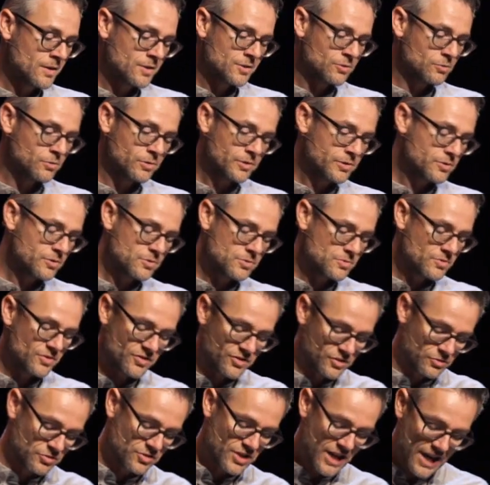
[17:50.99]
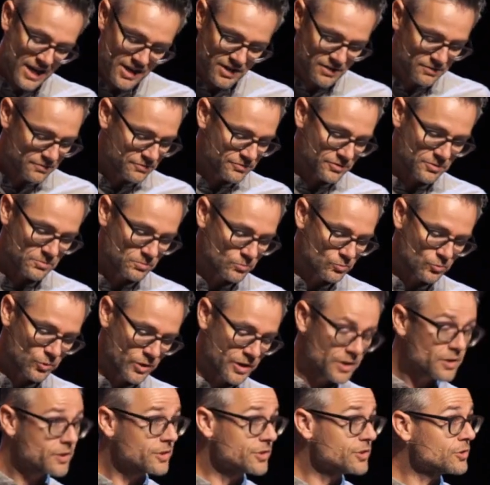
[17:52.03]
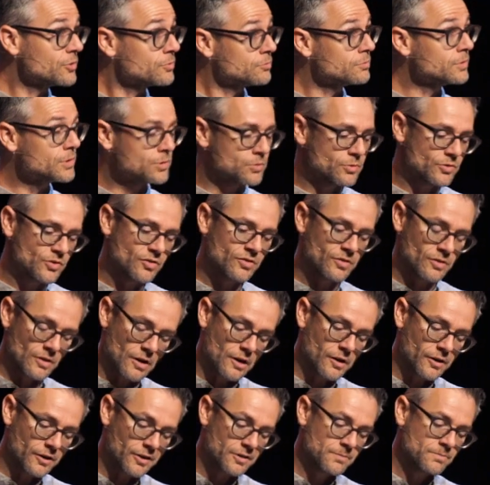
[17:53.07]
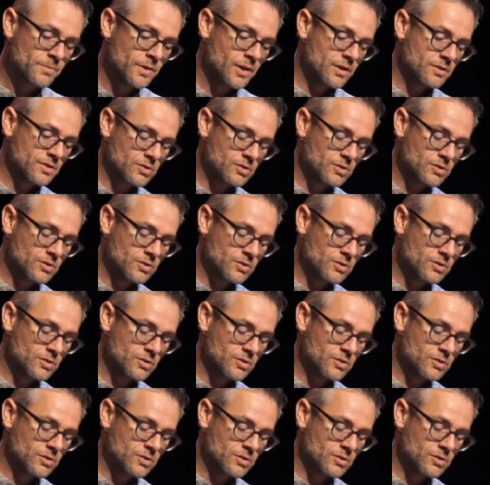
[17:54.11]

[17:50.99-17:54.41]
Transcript: You're taken from where your roots are.